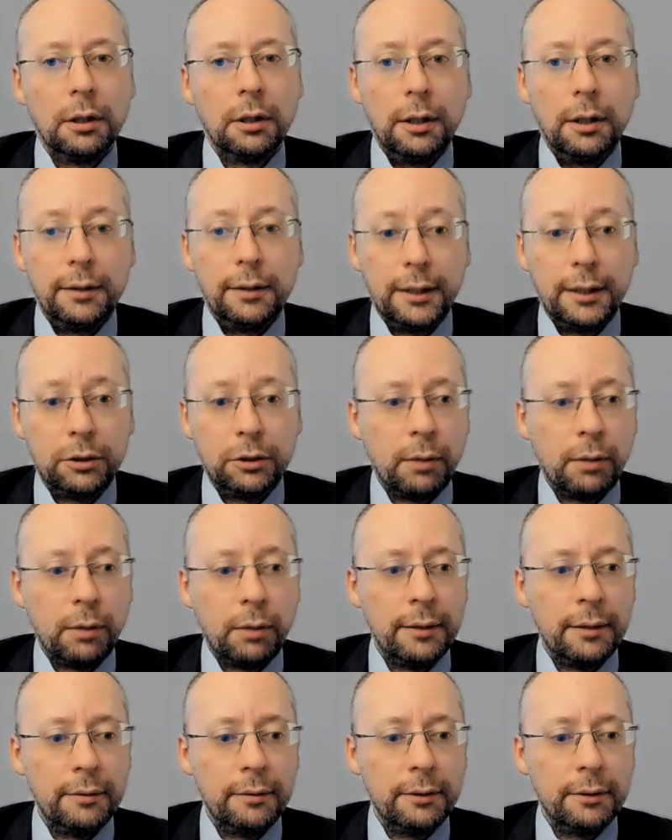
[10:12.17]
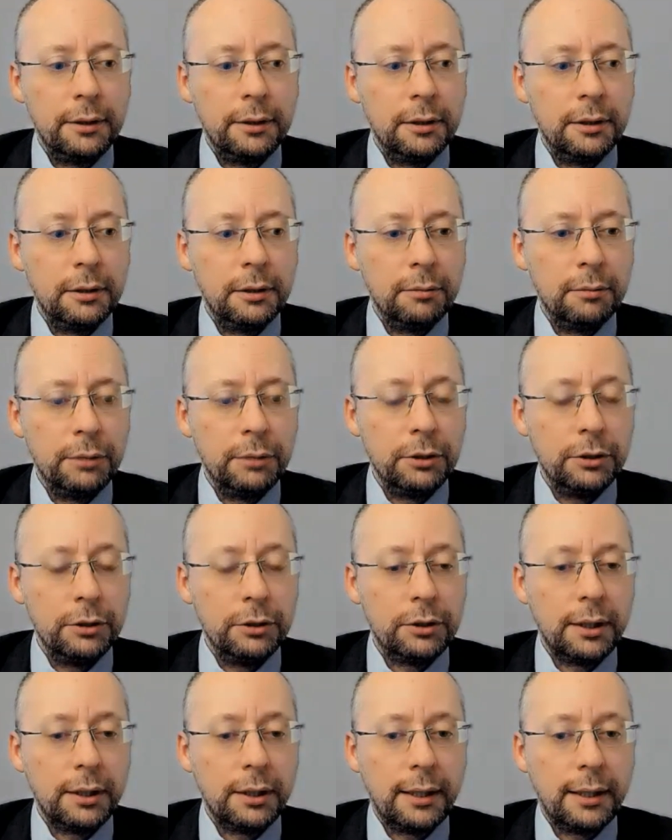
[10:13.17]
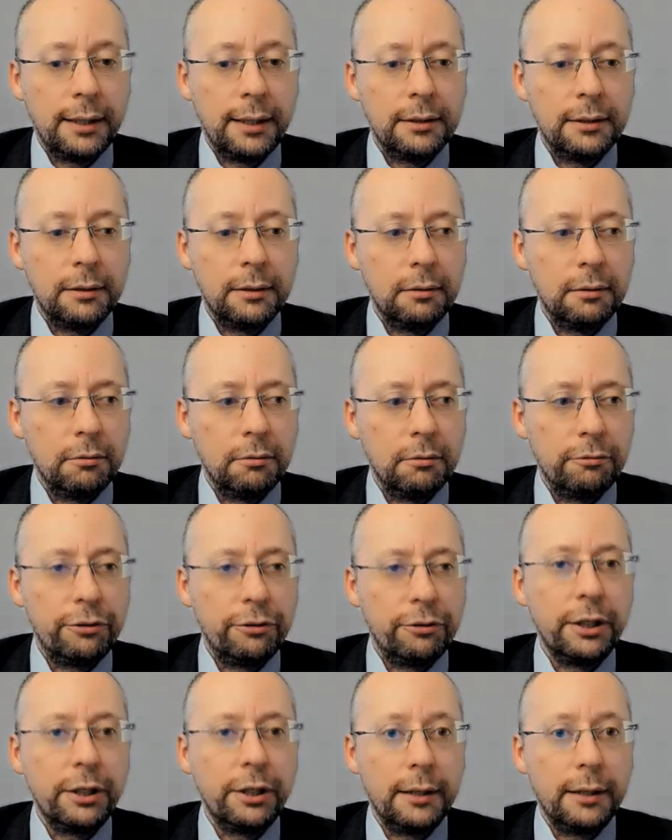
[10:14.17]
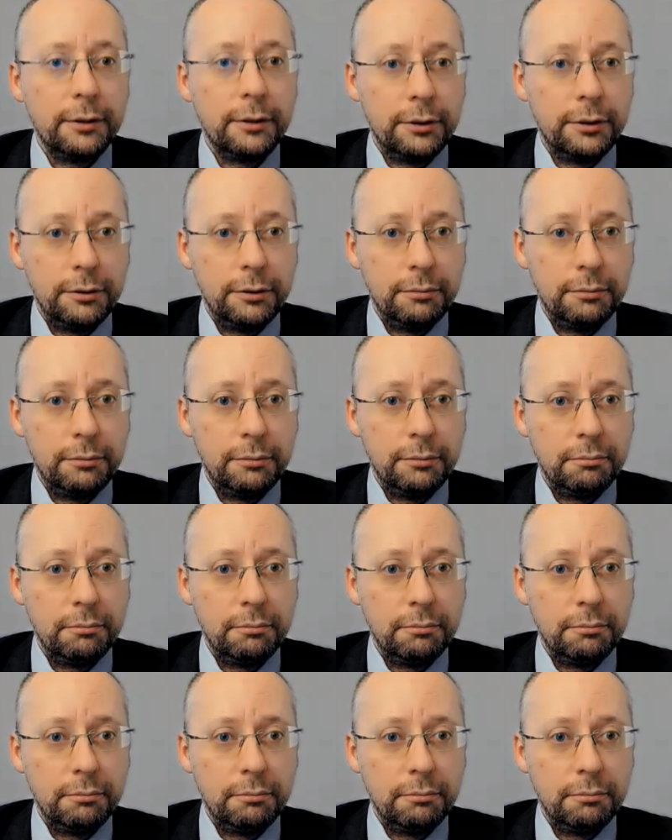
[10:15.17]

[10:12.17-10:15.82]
and that is why the minister has free hands.